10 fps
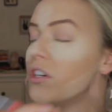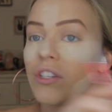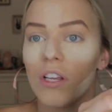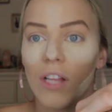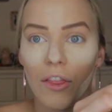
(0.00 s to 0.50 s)

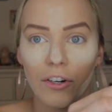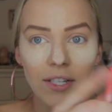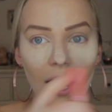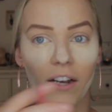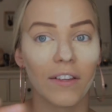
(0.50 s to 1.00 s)
So the other
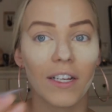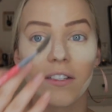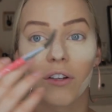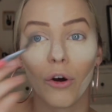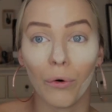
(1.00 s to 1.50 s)
side of
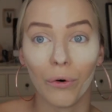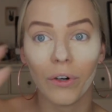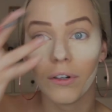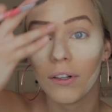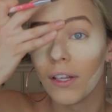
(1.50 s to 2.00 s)
this,
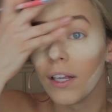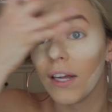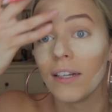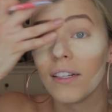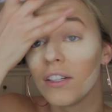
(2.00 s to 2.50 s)

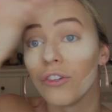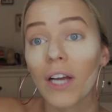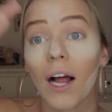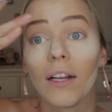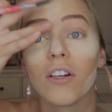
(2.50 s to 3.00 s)
I did do
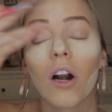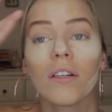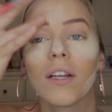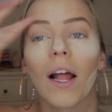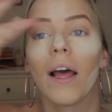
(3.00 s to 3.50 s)
it kind of
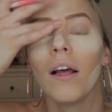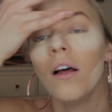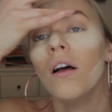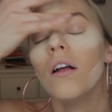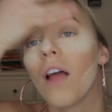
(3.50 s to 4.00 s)
dark today.
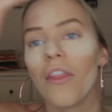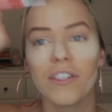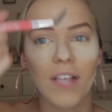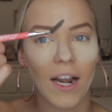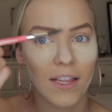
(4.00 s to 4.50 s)
The
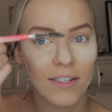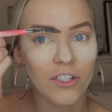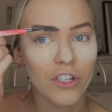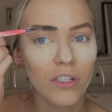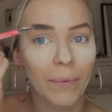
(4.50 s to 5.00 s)
other side of this
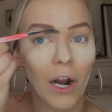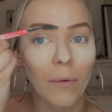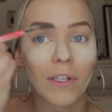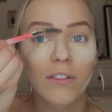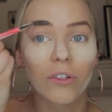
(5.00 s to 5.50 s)
is just a
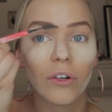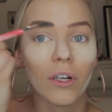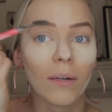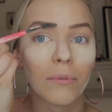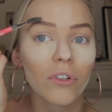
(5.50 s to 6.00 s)
brow pencil
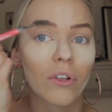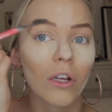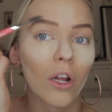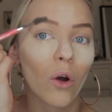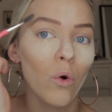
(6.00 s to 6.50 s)
and I'm just
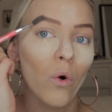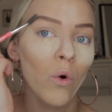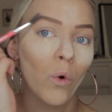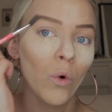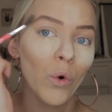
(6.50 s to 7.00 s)
gonna
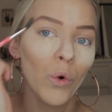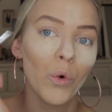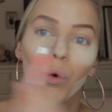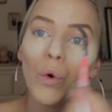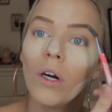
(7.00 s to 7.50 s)

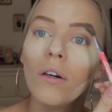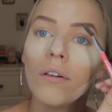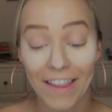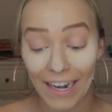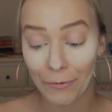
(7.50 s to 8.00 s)

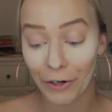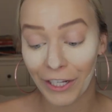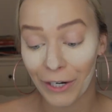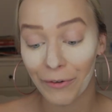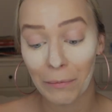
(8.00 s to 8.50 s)
Then I'm
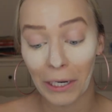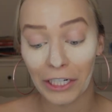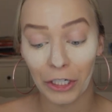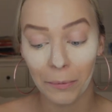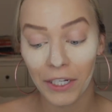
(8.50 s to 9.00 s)
going in with my
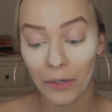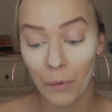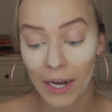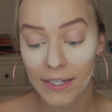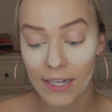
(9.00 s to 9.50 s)
European
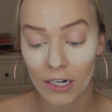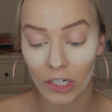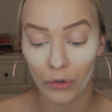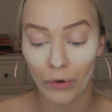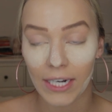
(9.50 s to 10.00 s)
Wax
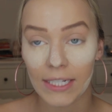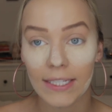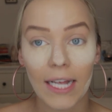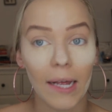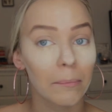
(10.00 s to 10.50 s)
Center Ready
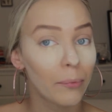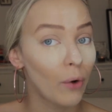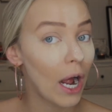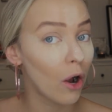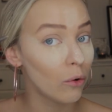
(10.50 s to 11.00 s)
Set
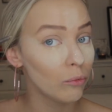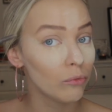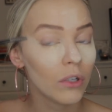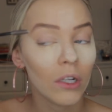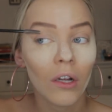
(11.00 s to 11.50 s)
Brow.
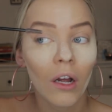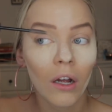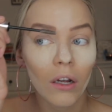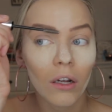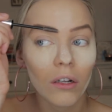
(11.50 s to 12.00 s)

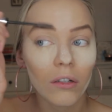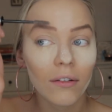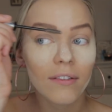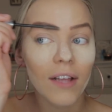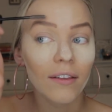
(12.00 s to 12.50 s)

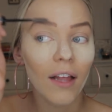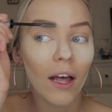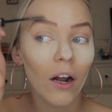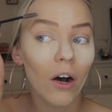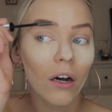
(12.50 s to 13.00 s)
Set
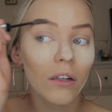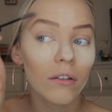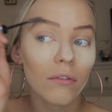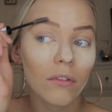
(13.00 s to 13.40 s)
that on.